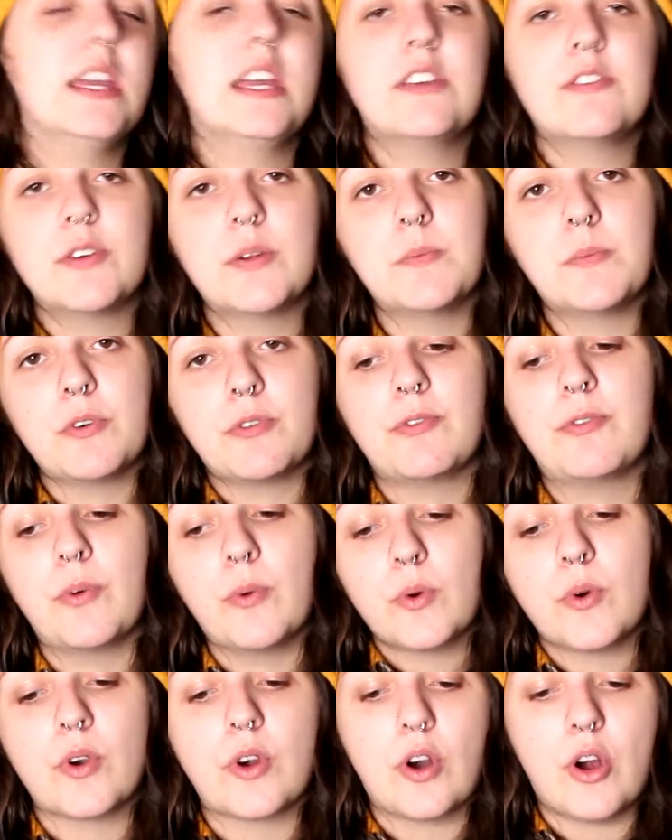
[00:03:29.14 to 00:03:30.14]
even
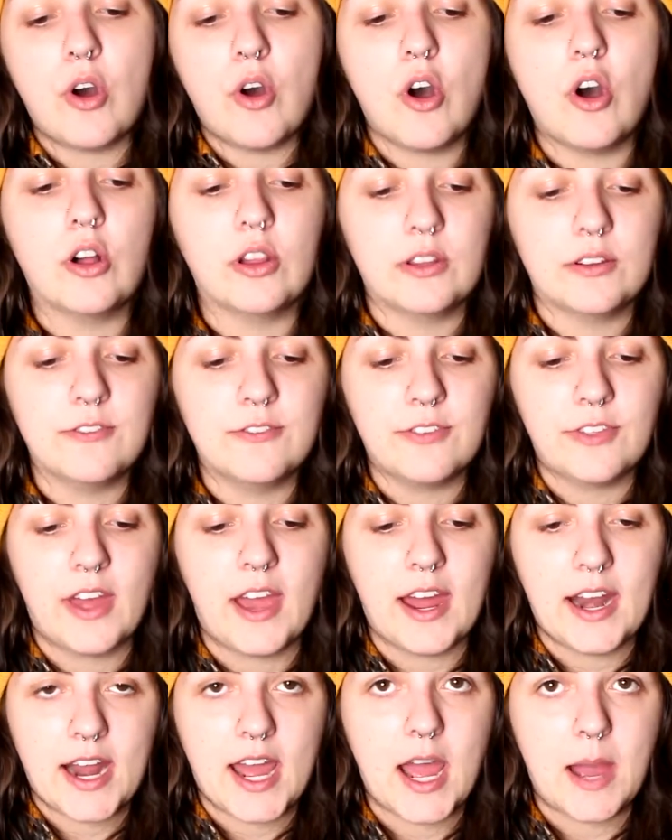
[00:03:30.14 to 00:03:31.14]
before all of
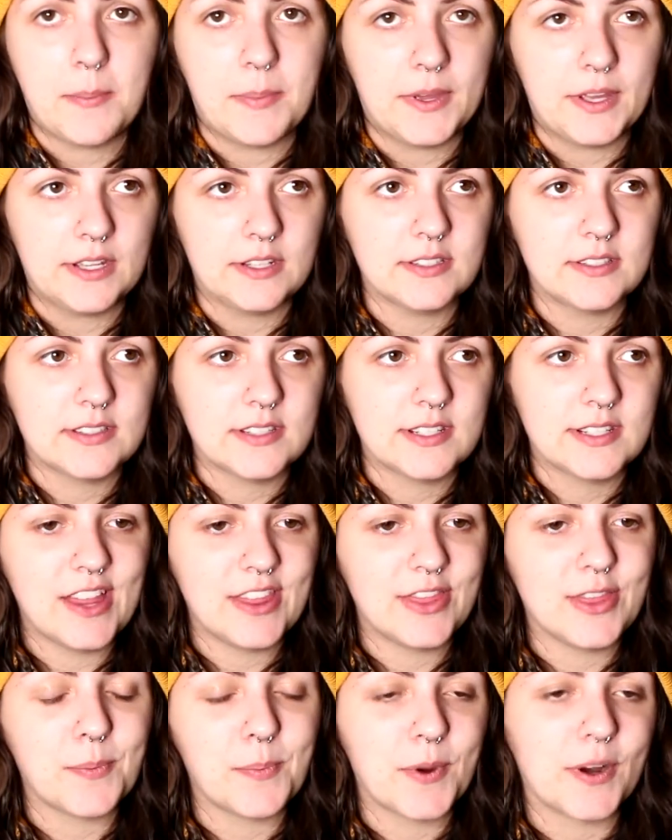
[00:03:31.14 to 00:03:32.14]
that happened,
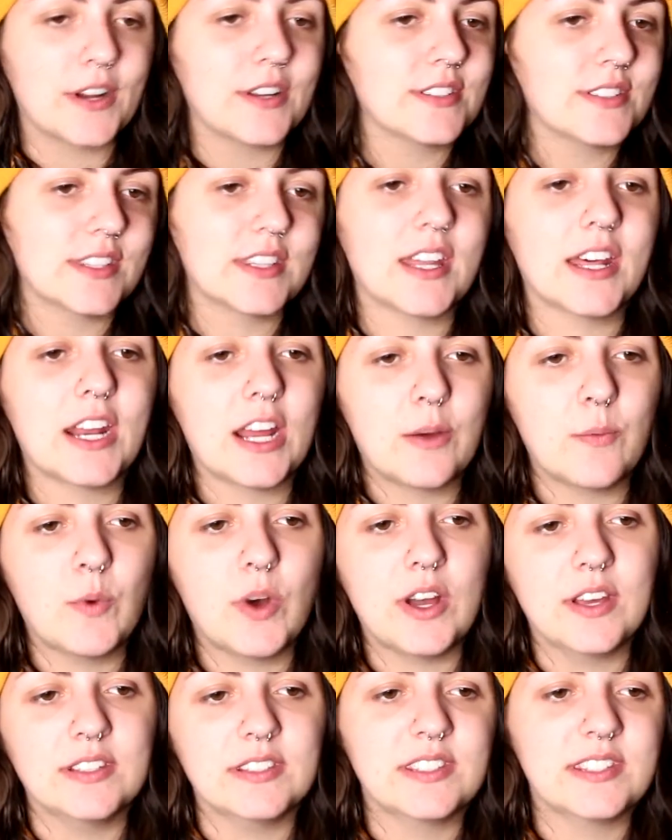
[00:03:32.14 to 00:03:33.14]
the person that I
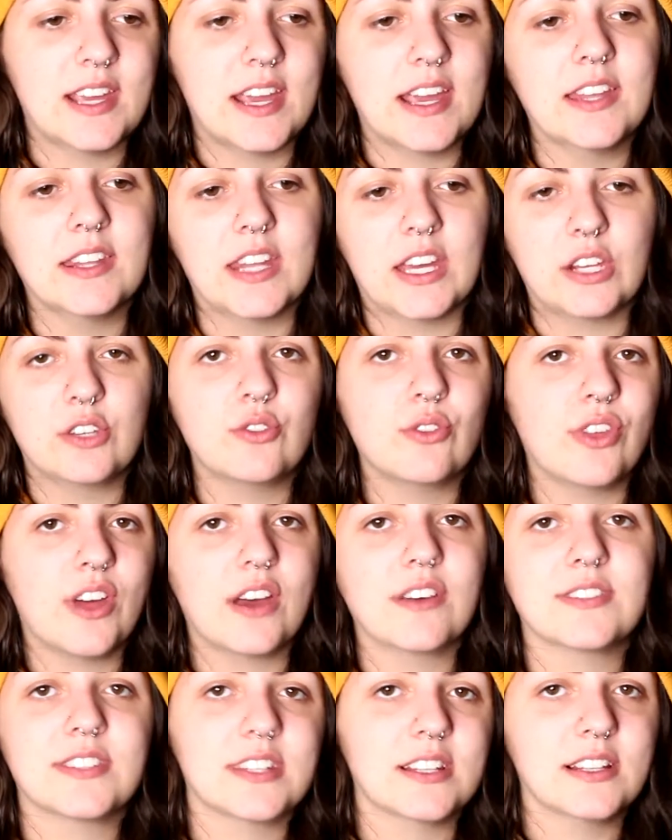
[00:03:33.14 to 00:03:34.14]
was, say, in like
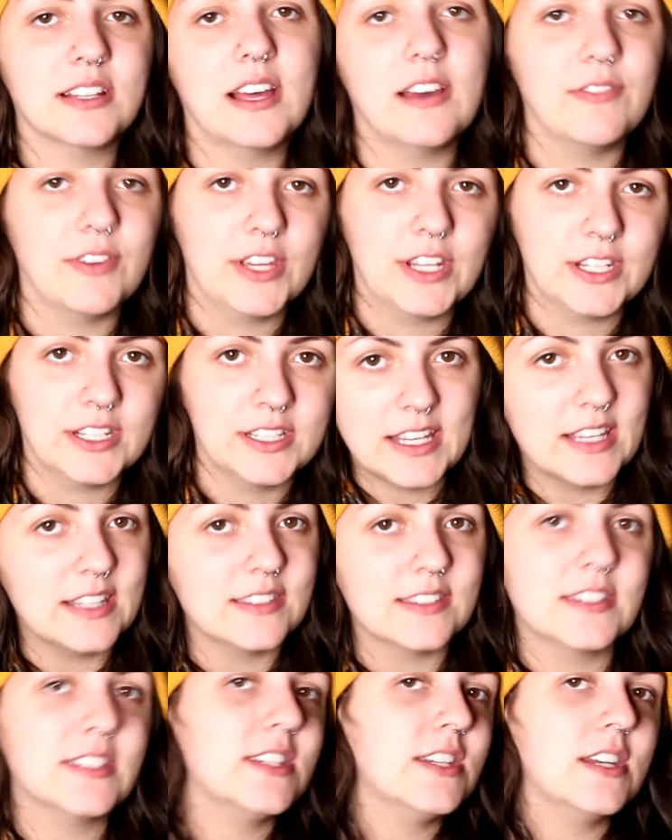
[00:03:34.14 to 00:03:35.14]
2011
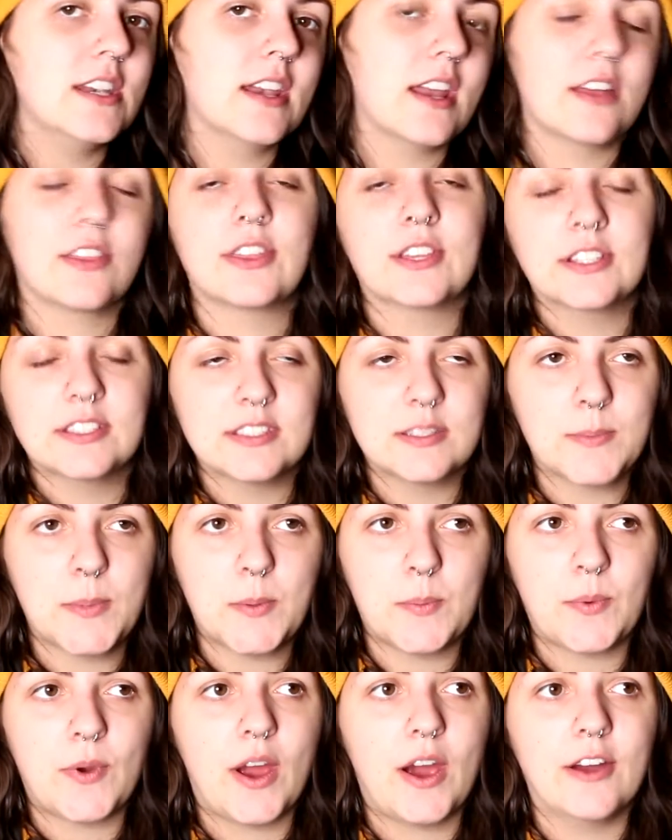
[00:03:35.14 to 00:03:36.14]
is nothing to be
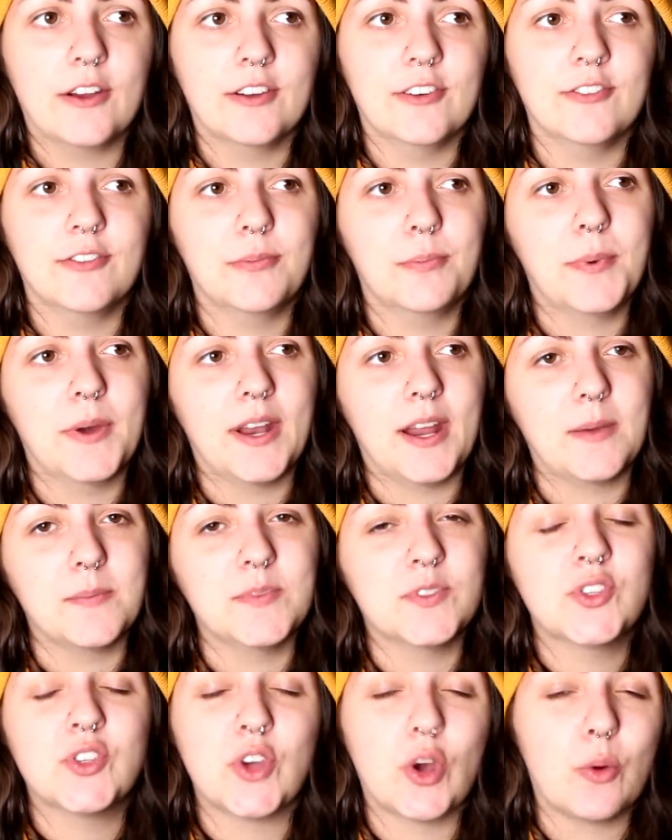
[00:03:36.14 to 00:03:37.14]
proud of, but I'm
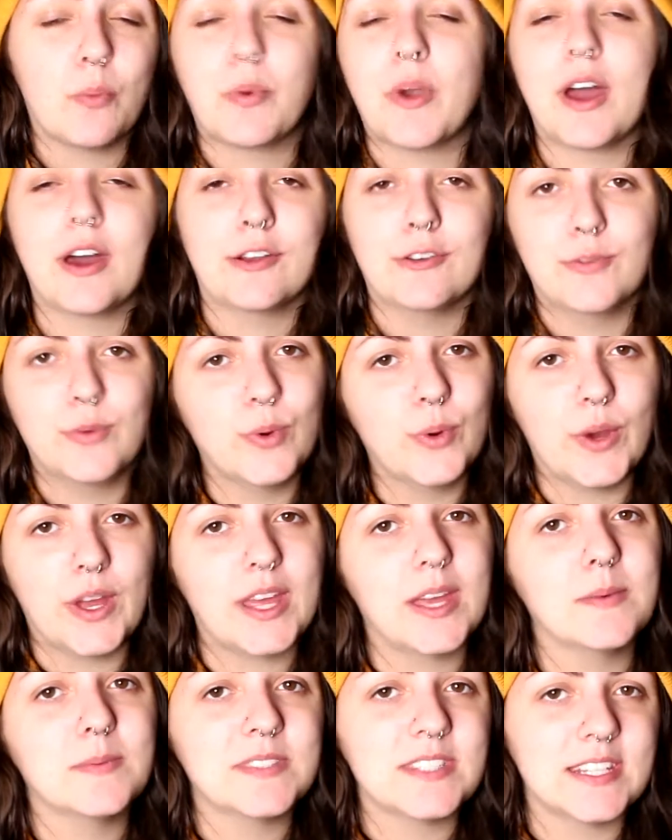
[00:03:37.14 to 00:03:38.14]
so proud of who I
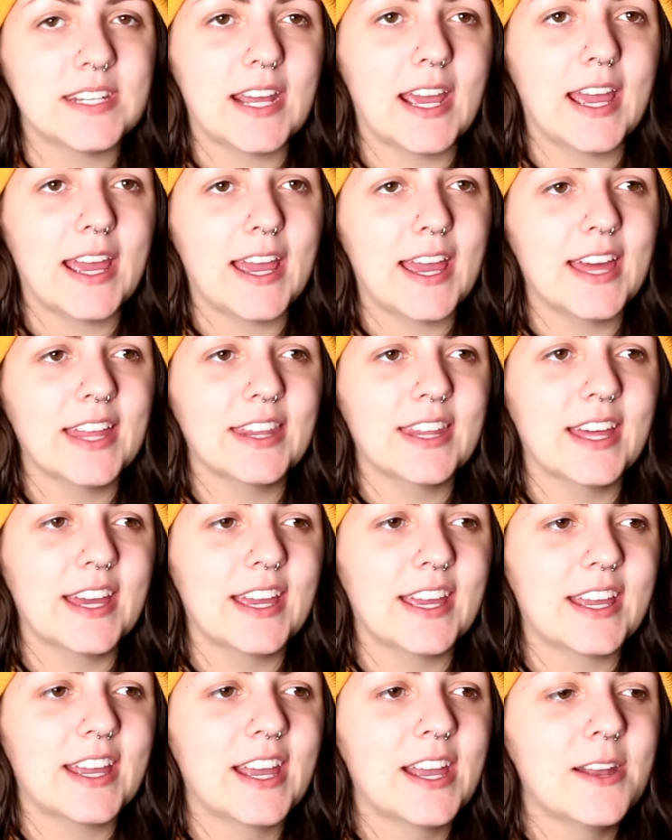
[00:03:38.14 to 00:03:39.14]
am today. And
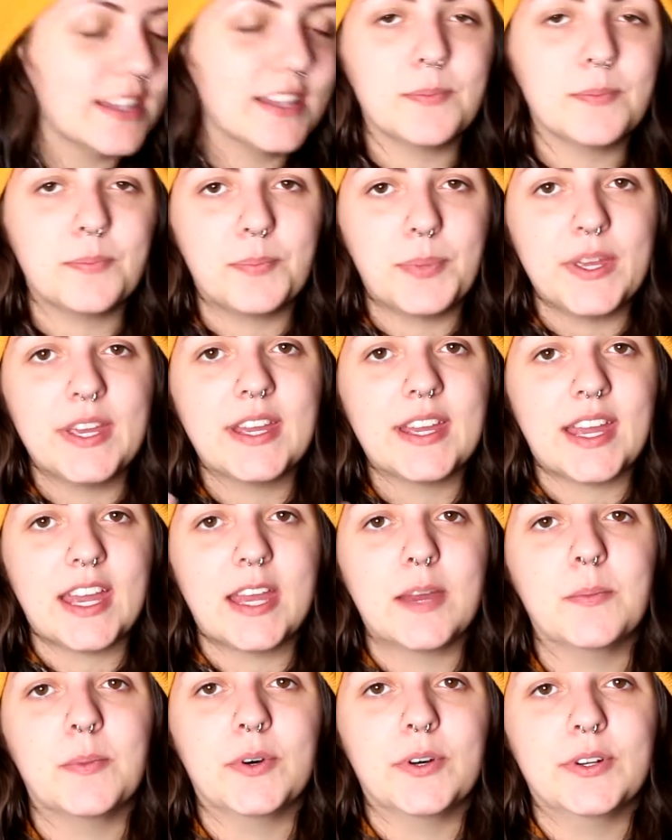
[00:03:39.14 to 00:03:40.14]
like being
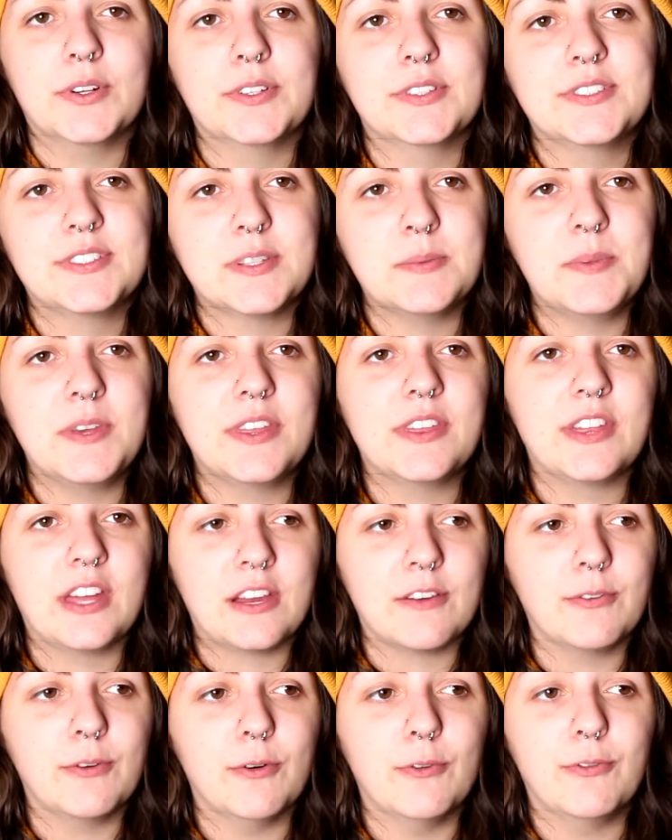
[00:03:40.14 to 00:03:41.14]
able to be
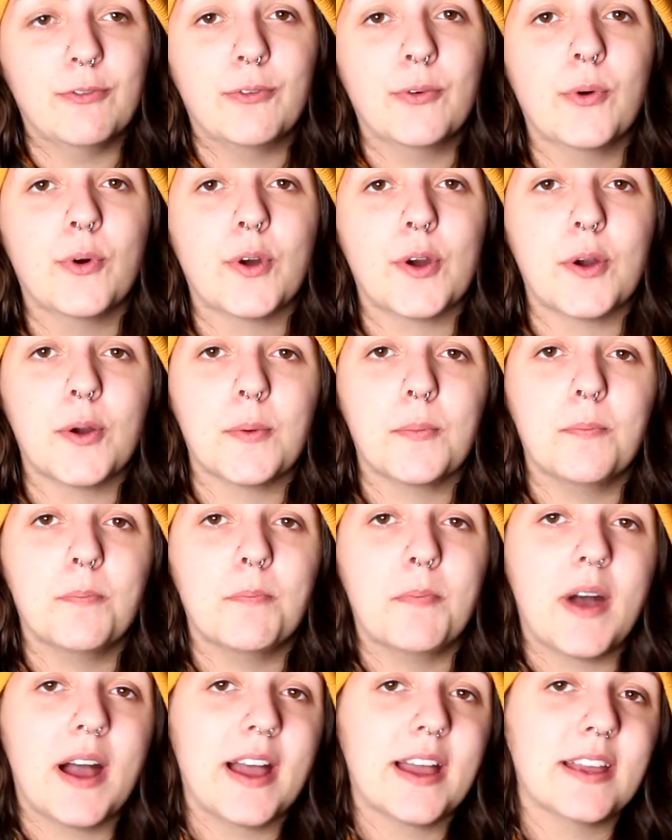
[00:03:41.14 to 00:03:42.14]
thankful for
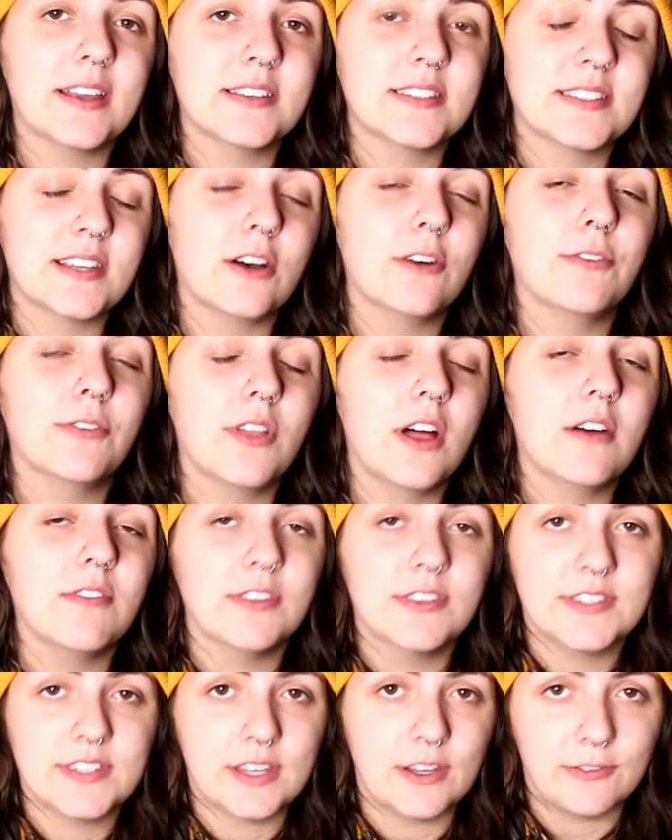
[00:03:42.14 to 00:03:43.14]
my self-love
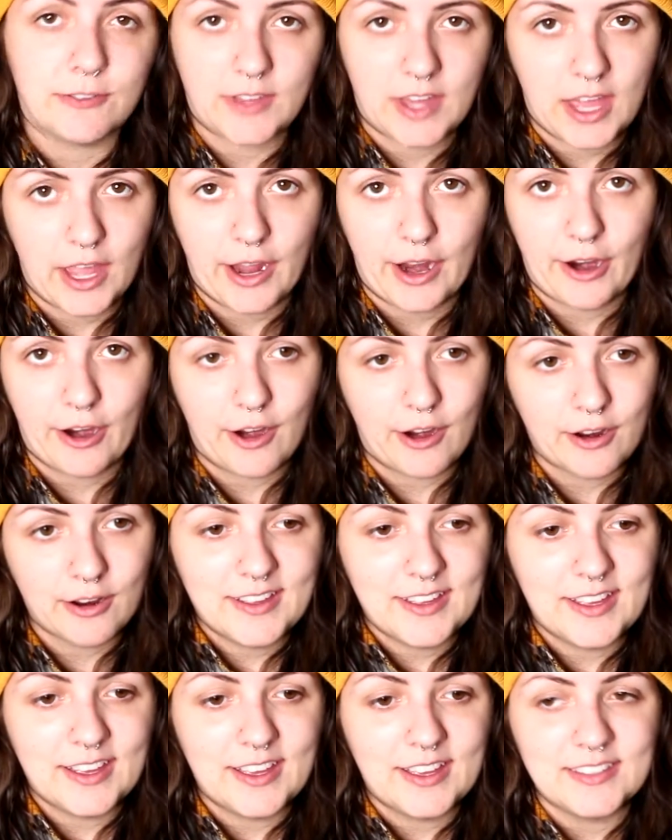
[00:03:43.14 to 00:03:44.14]
and self-care
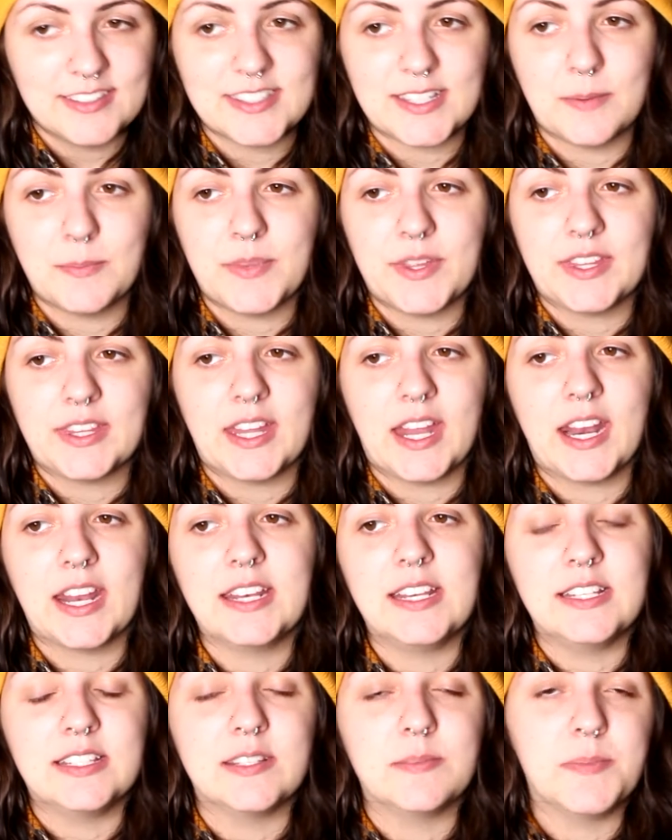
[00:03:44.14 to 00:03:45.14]
is something that I
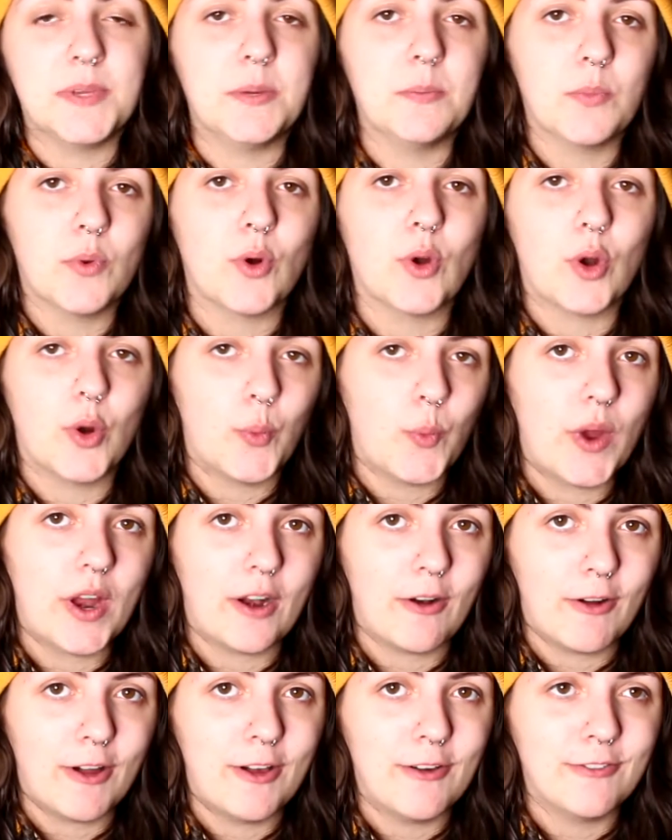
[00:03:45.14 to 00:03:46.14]
need to be more
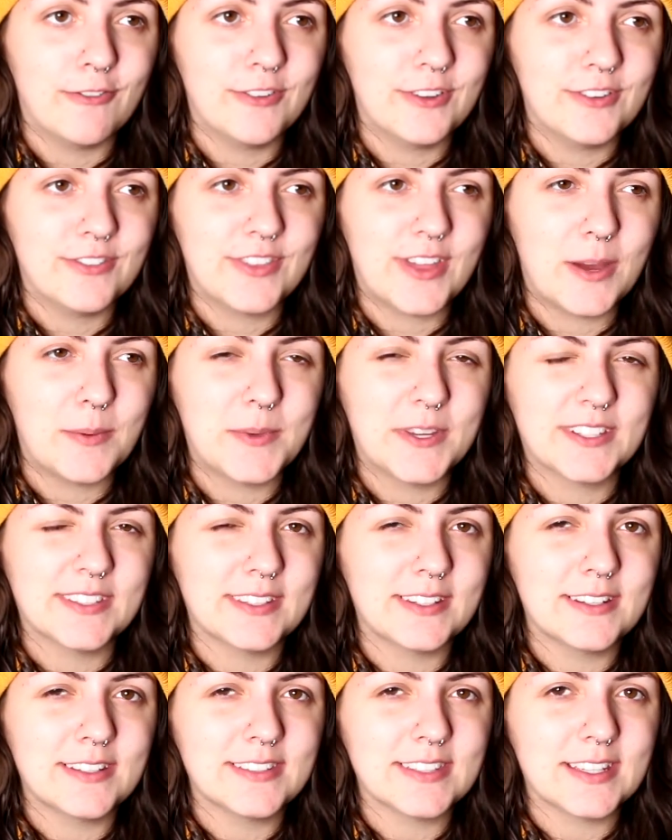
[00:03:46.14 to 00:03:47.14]
aware of, if that makes
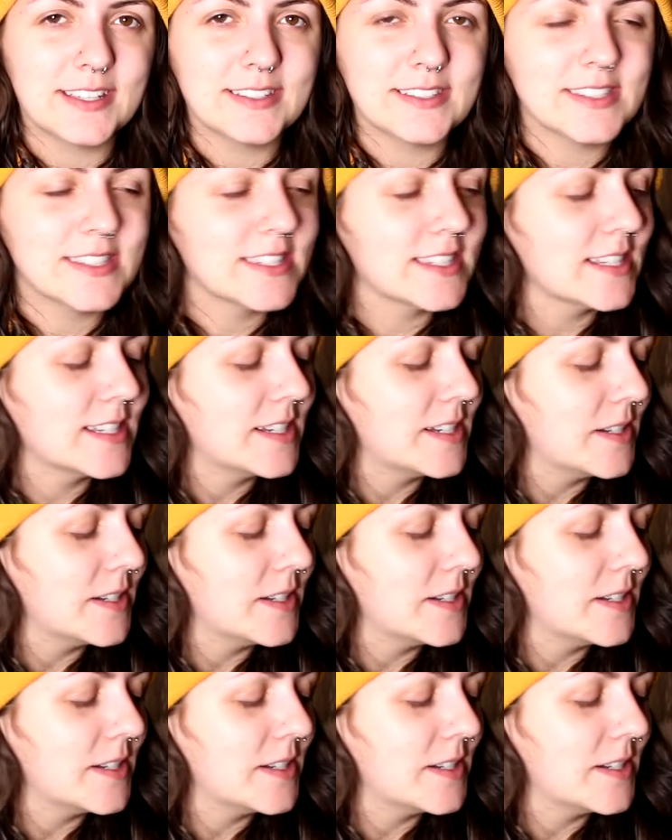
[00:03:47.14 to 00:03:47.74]
any sense.